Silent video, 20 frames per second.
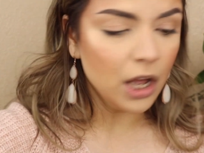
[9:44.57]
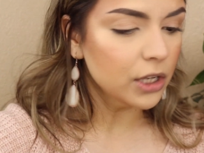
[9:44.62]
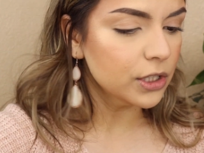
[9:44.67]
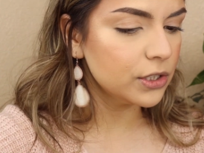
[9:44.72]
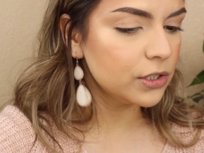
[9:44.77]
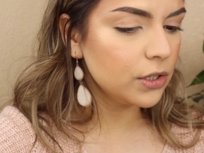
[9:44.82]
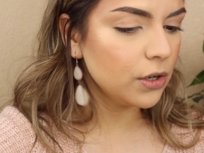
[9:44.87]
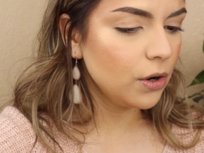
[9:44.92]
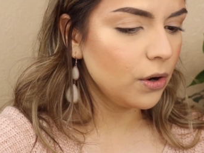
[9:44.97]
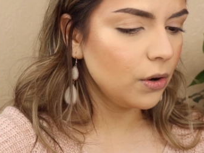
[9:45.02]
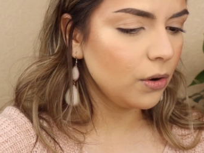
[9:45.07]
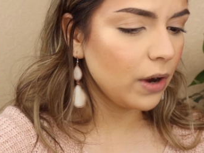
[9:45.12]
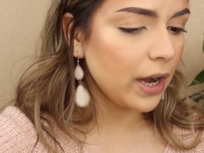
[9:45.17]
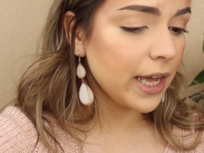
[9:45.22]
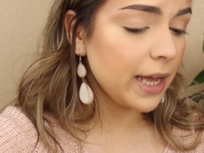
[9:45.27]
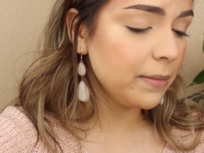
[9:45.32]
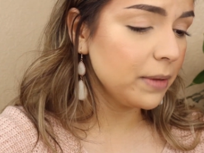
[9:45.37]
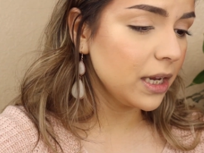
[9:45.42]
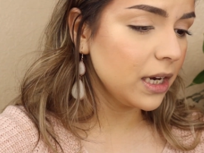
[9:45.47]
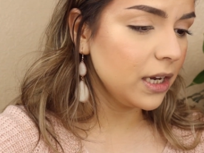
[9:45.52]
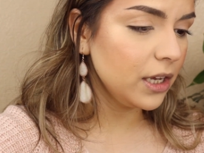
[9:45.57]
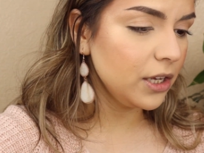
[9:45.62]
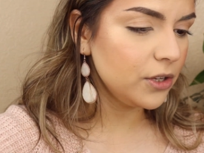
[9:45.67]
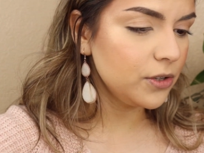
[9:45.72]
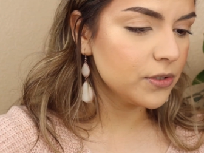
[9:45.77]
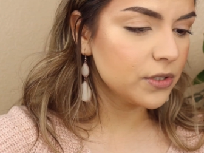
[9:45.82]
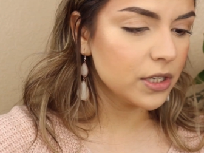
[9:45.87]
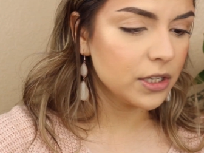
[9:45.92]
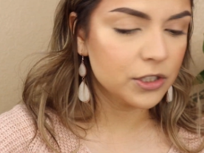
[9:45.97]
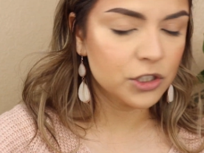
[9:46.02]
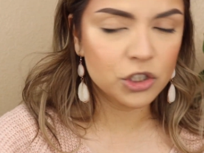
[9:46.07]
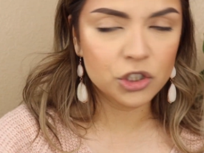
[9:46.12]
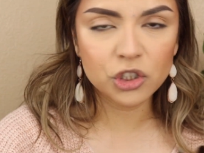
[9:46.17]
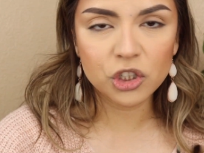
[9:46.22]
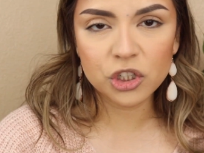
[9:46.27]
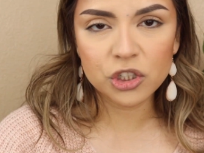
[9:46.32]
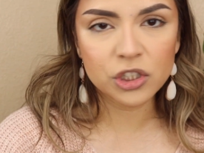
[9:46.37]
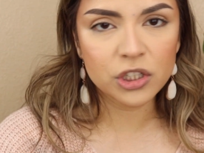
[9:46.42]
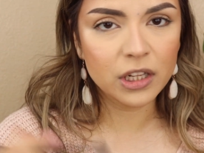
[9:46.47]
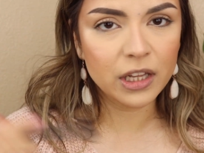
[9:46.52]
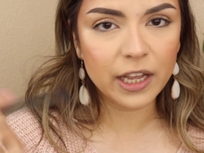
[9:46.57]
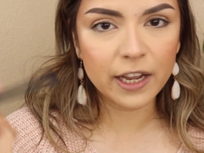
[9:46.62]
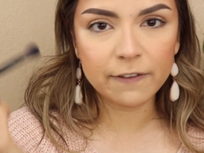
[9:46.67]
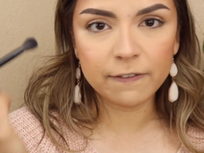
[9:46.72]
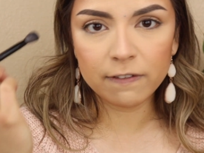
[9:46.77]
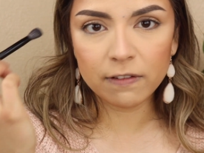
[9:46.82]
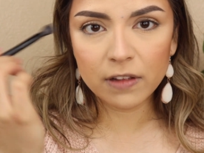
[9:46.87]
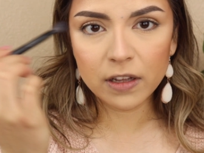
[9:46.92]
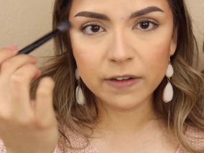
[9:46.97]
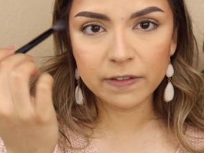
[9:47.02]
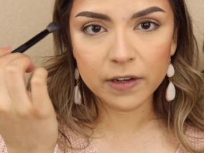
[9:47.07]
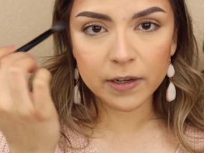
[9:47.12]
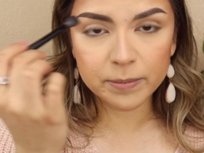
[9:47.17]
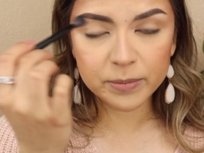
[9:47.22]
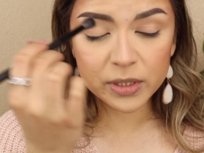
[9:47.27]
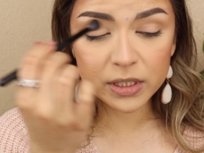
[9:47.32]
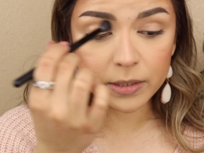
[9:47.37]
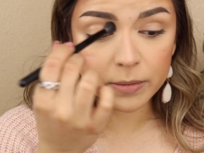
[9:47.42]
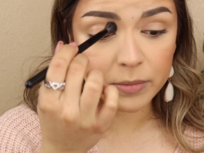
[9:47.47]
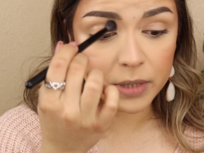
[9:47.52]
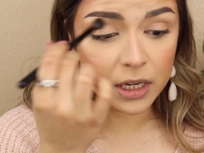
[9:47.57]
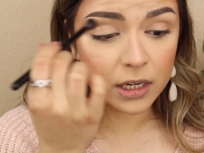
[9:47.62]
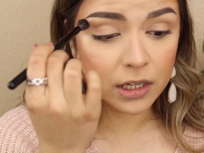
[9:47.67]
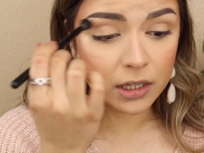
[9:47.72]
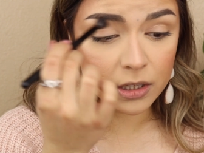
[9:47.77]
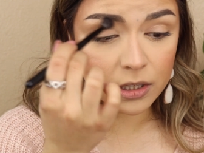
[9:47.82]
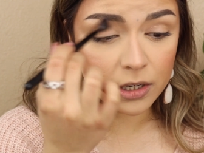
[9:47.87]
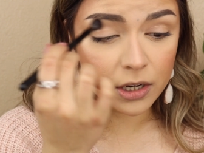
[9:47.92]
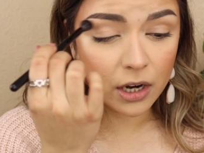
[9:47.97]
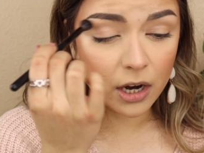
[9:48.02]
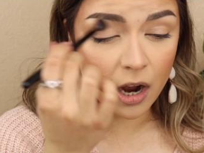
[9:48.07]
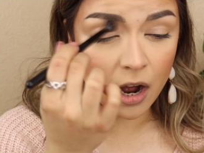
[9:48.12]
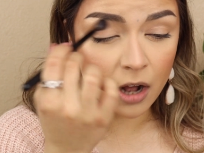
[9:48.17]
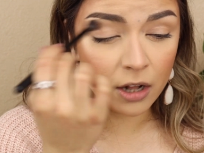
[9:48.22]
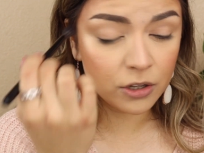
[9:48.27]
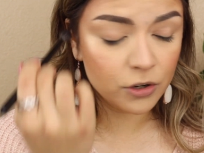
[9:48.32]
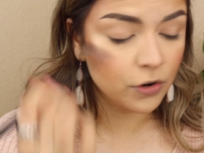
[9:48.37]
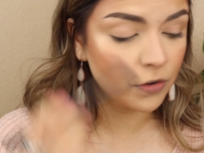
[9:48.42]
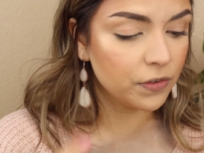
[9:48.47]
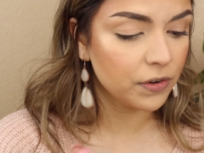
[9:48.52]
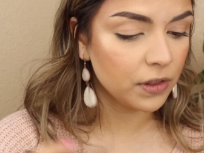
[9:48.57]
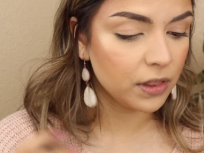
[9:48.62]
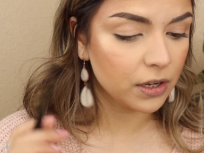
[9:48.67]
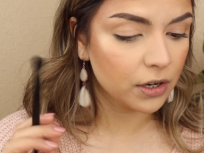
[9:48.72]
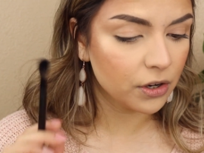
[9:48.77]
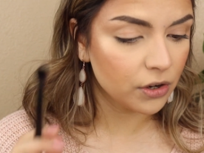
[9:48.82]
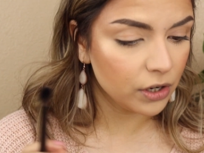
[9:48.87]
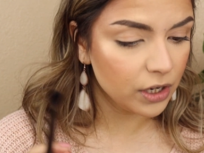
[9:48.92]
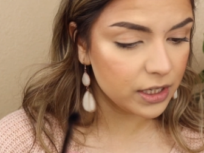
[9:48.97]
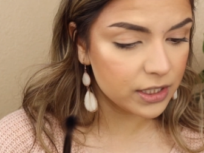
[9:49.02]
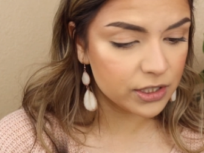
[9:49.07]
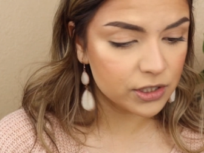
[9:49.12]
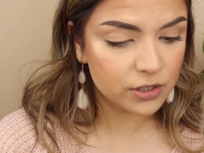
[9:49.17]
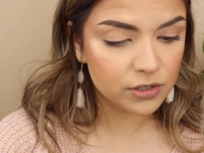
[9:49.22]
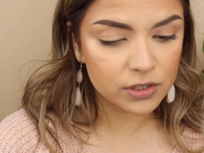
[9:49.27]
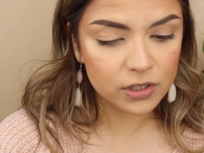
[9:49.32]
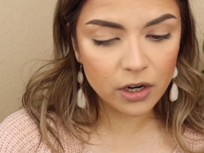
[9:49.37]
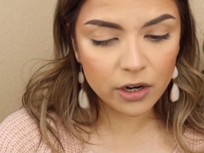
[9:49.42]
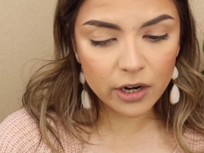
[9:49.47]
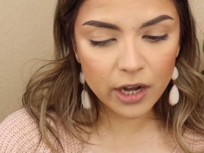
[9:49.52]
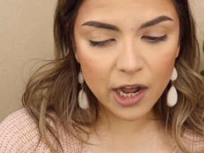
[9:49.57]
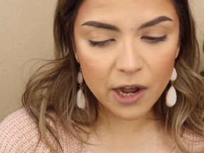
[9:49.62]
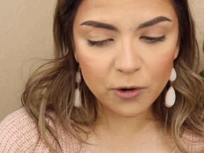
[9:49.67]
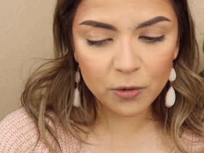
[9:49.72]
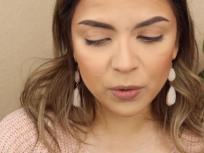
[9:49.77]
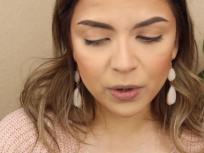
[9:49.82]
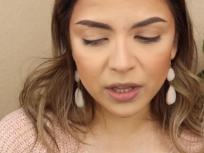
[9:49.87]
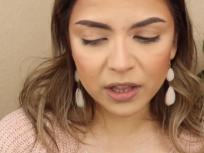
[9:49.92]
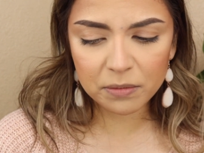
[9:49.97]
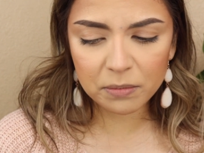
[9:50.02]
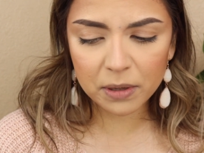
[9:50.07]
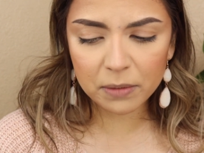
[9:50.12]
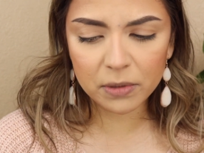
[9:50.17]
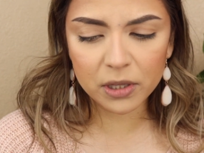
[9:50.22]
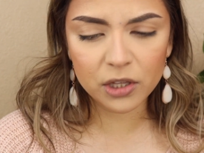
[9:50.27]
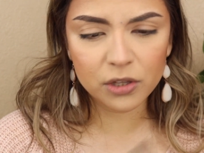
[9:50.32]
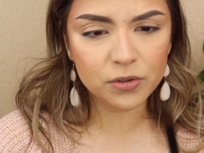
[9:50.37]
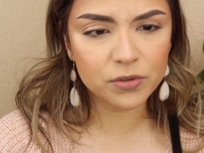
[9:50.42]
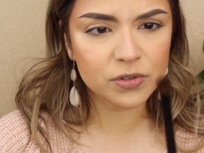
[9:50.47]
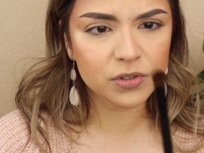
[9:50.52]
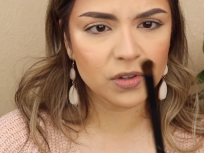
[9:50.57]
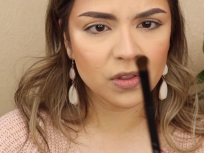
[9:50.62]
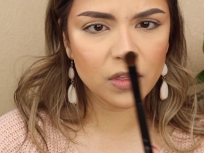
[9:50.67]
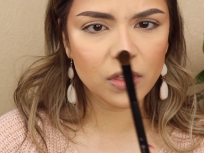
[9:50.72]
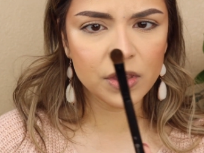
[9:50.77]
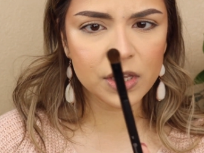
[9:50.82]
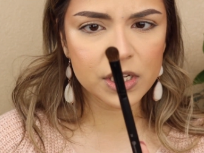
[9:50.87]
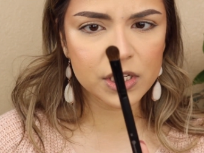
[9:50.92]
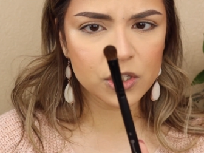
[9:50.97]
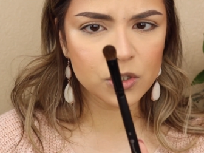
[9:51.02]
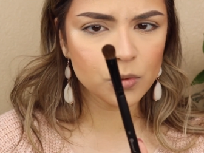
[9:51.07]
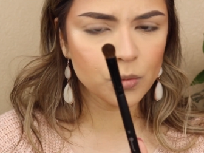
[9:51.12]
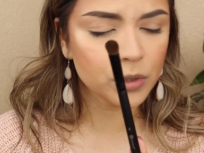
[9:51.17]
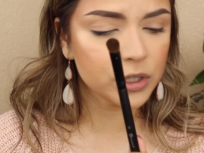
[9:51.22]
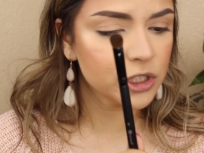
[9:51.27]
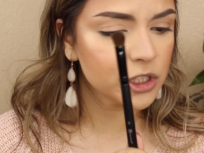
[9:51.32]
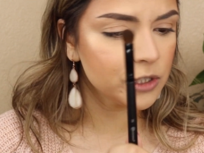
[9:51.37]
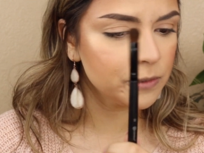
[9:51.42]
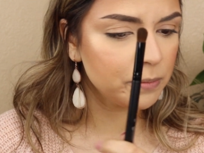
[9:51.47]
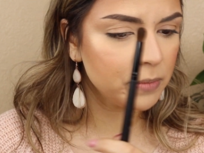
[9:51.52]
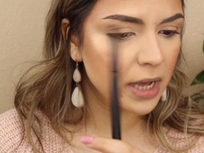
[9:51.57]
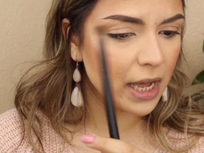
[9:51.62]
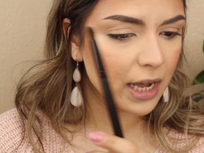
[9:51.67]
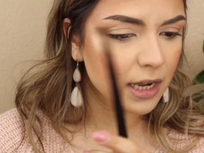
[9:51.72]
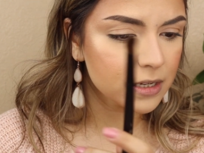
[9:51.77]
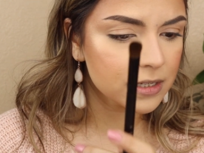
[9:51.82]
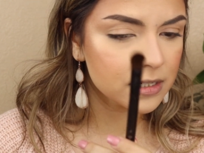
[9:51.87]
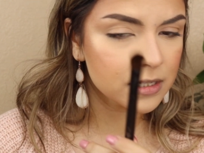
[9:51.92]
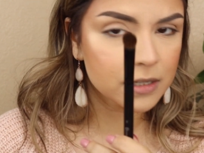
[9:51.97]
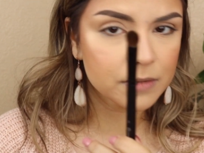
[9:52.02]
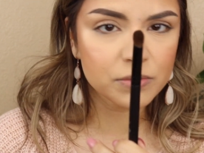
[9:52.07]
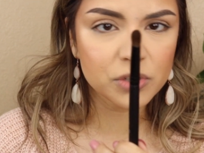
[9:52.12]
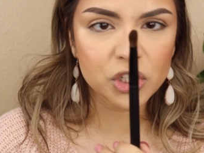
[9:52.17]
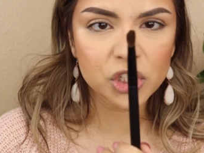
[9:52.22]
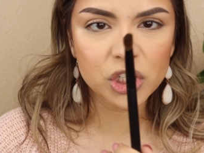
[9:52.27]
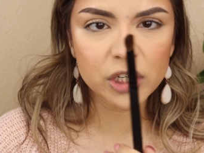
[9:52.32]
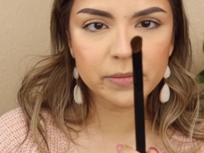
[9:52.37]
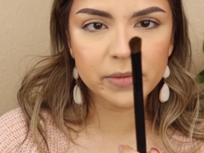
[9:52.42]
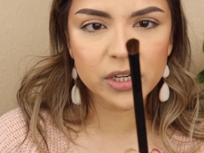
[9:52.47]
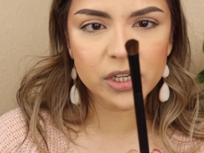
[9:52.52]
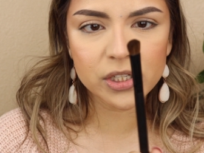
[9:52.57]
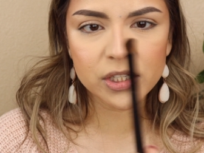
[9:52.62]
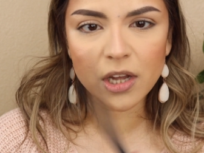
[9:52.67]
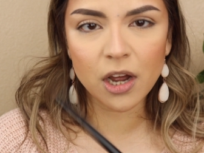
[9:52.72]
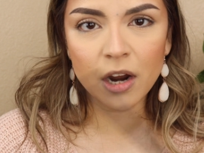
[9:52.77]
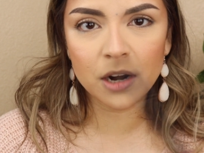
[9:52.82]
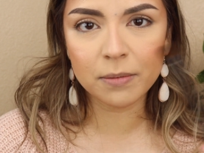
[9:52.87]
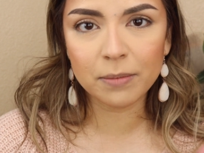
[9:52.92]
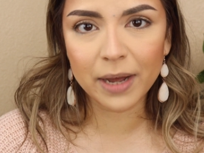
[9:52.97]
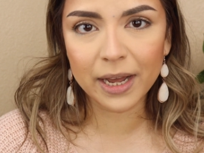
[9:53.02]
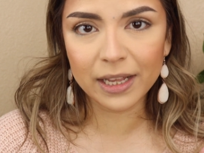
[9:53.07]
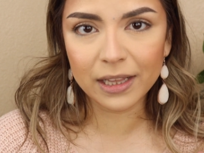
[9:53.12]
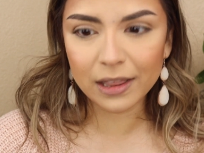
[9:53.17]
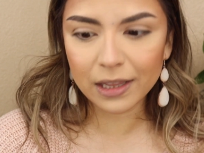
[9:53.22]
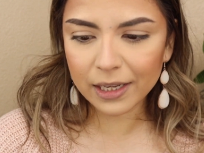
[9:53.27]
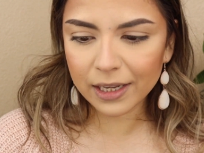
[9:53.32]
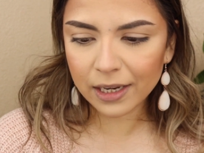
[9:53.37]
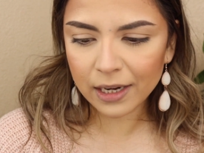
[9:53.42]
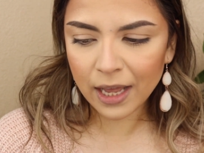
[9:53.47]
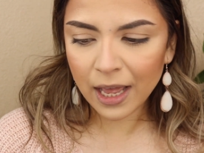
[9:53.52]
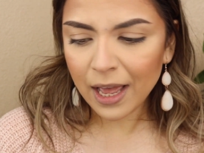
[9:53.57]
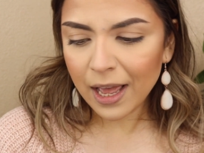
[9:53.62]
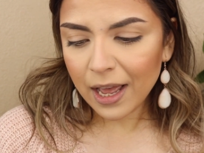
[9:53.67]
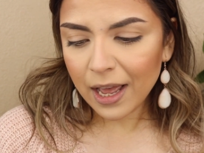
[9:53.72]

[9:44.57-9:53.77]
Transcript: So I am going to use it just to like fluff up some color all over the crease to start out with. Maybe use this one to pack some shimmers on my lid